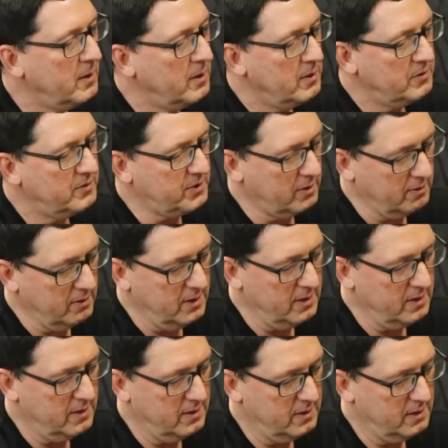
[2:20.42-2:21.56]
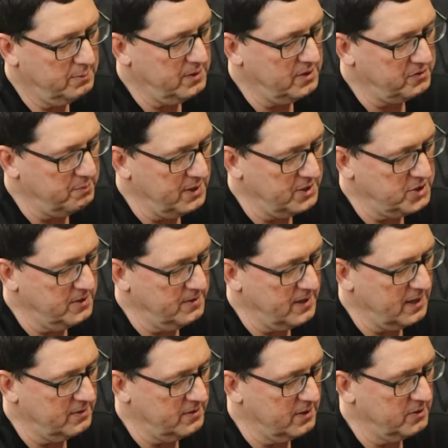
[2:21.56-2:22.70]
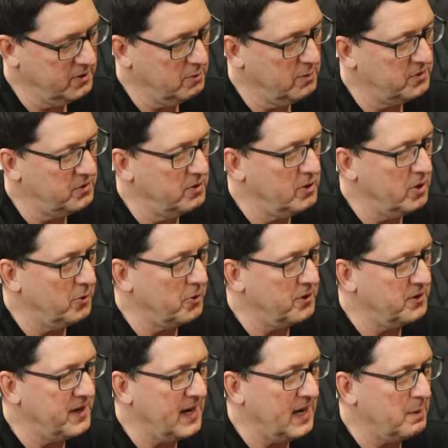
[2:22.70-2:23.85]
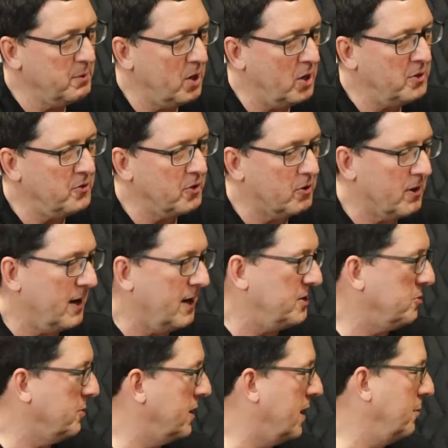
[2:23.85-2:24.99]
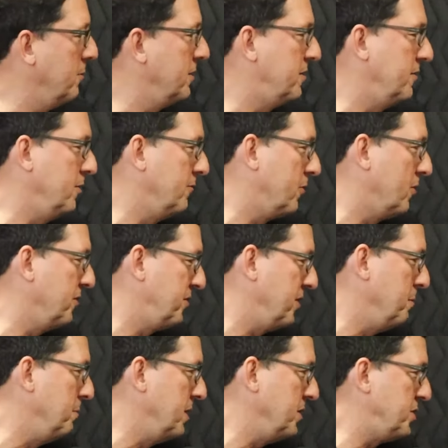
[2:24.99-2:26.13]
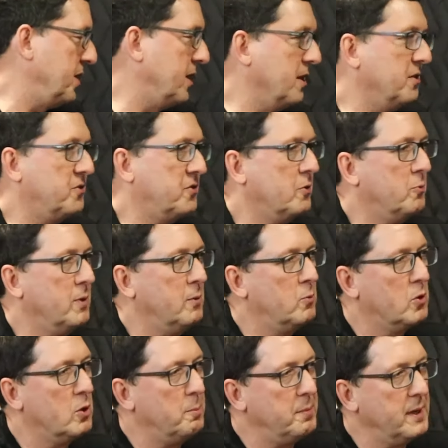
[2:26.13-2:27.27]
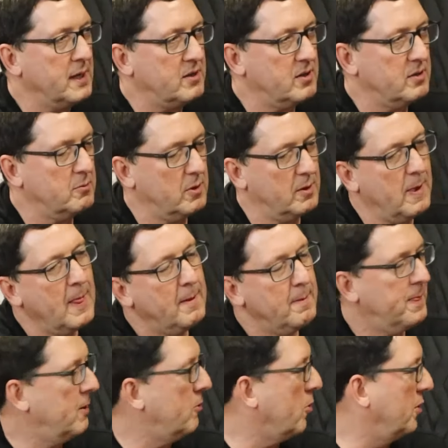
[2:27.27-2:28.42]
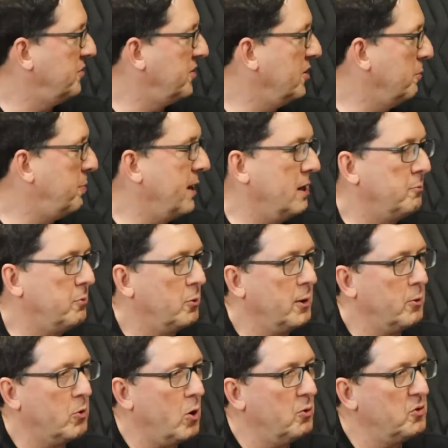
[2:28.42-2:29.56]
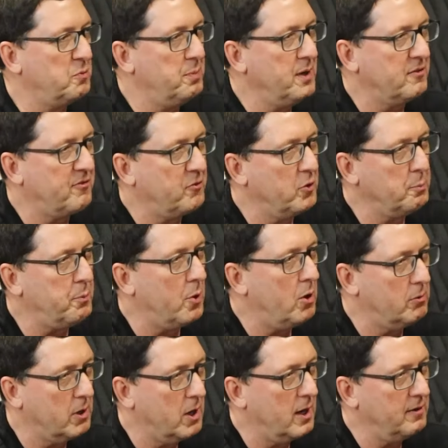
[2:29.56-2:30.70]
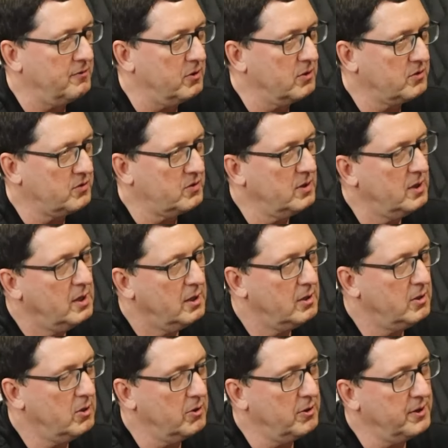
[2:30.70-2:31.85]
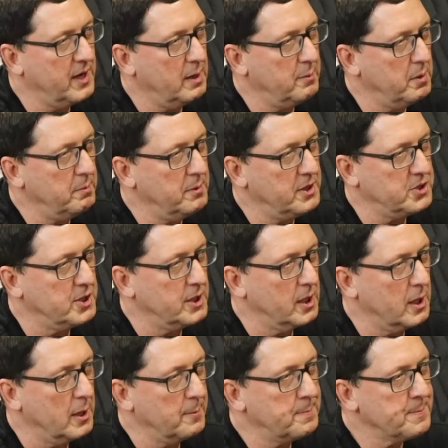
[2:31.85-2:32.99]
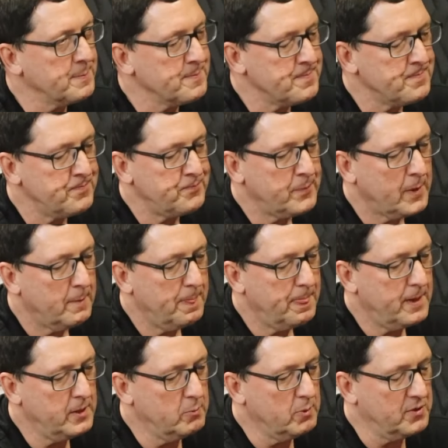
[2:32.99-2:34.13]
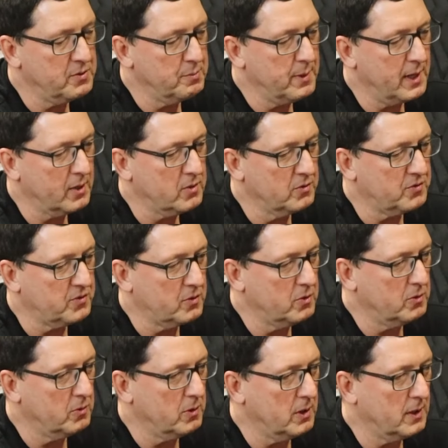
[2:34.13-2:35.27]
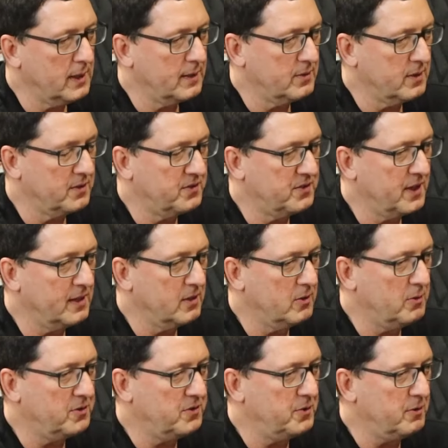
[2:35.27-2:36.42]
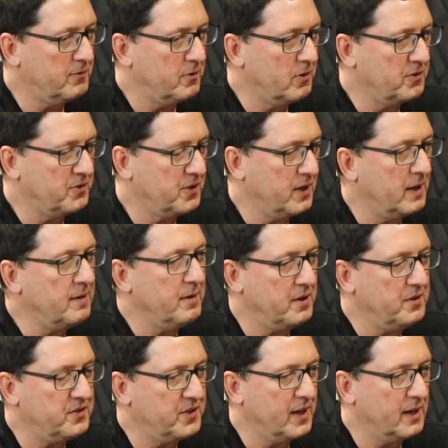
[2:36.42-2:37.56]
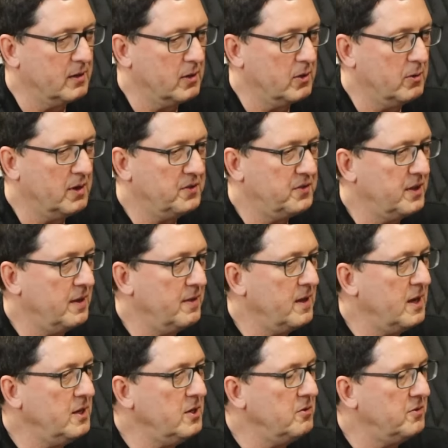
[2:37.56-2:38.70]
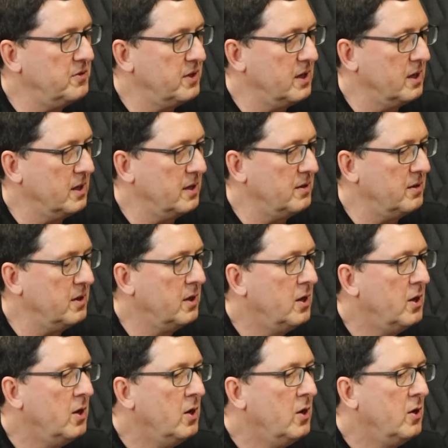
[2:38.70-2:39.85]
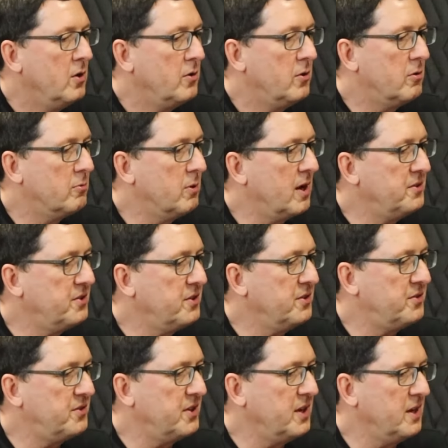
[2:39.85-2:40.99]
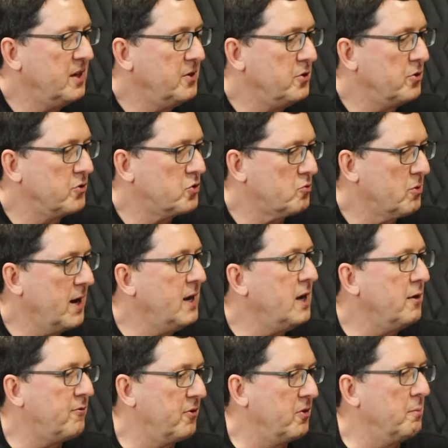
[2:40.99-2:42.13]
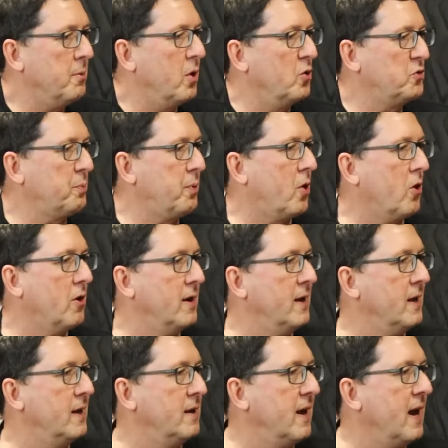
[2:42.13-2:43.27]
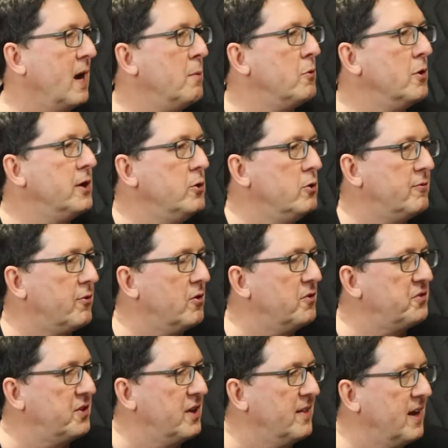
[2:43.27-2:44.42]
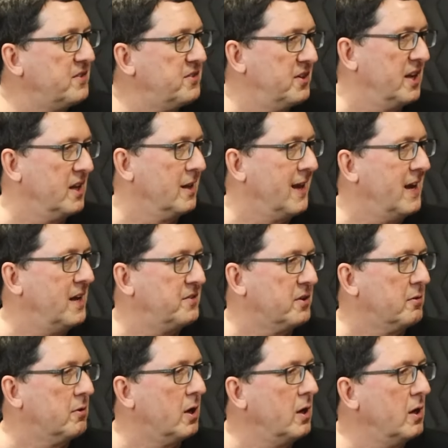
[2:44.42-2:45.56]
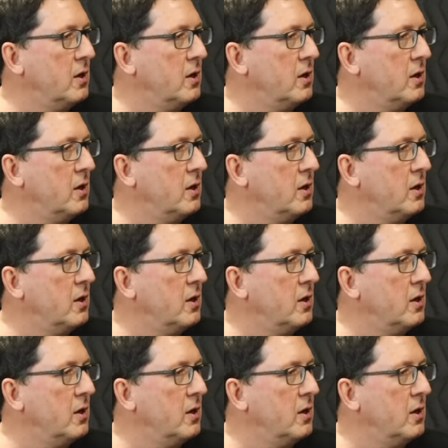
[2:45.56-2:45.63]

So let me just mention that uh, you went to Notre Dame undergraduate. I went to the University of Michigan, so we were big. T- well, they were always independent, but we were always big football rivals. Oh yeah, Notre Dame and Michigan. Yeah. Then you went to medical school at uh, St. Louis University in St. Louis, and then you did your residency and your training for the most part in Emory University. That's in Atlanta, right?